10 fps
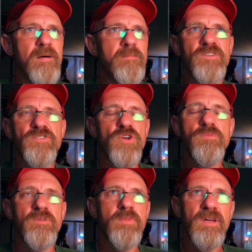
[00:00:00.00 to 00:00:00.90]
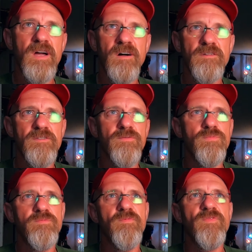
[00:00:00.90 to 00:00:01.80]
I'm assuming because of
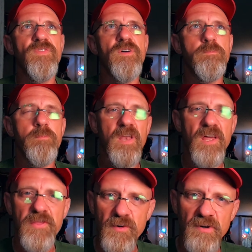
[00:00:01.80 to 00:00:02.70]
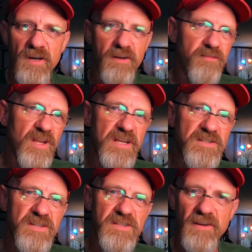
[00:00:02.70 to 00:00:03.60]
the plethora of
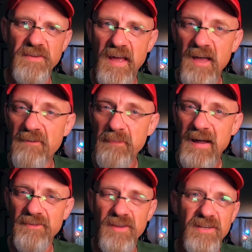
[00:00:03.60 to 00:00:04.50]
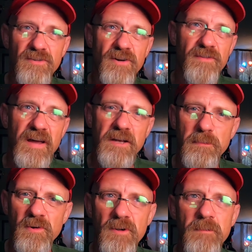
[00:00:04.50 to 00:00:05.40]
lenses on the F mount that are
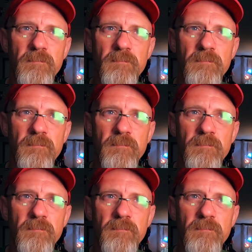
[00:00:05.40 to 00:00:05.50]
available,